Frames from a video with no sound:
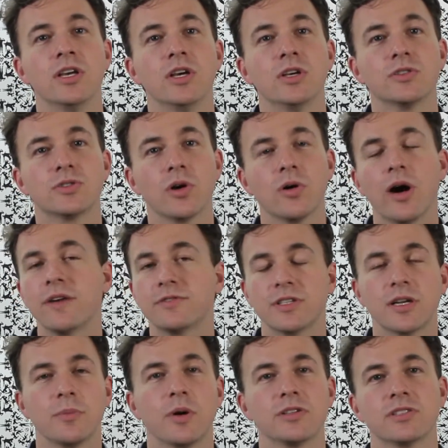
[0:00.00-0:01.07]
So I've
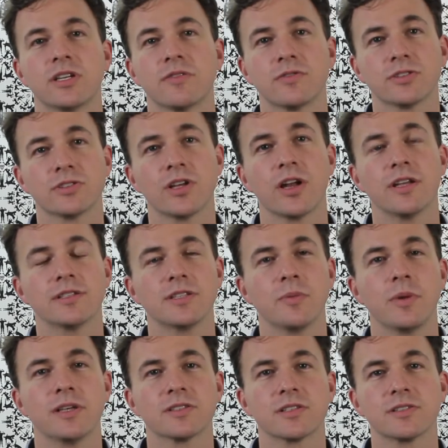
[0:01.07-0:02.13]
seen a bunch of different studies
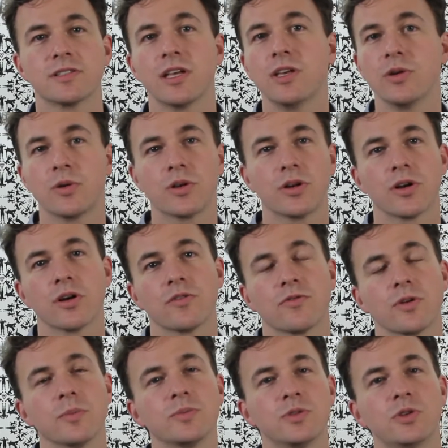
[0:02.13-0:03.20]
that basically say you could earn
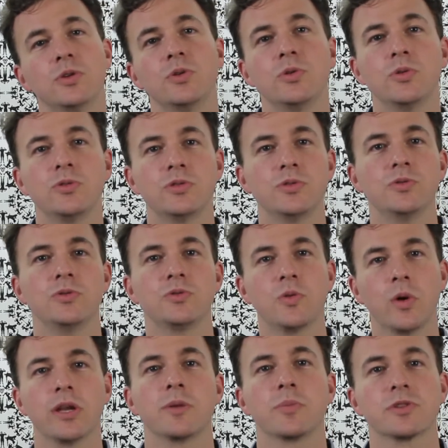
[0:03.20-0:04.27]
from 2 to
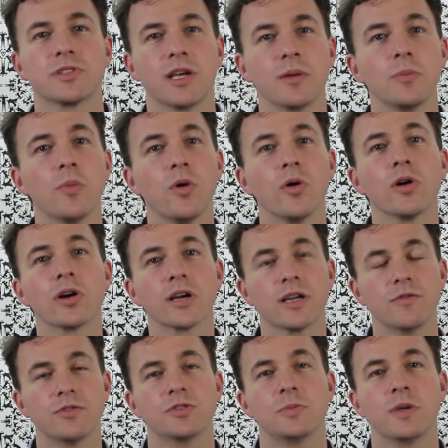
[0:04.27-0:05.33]
20% more
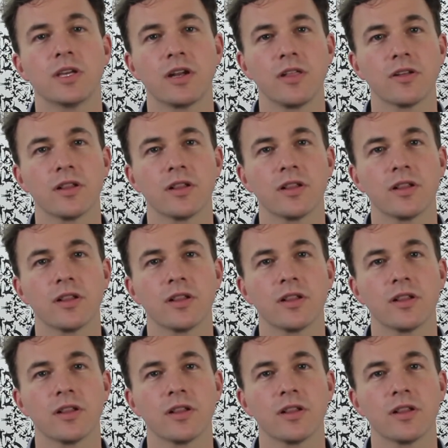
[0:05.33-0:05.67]
if you speak another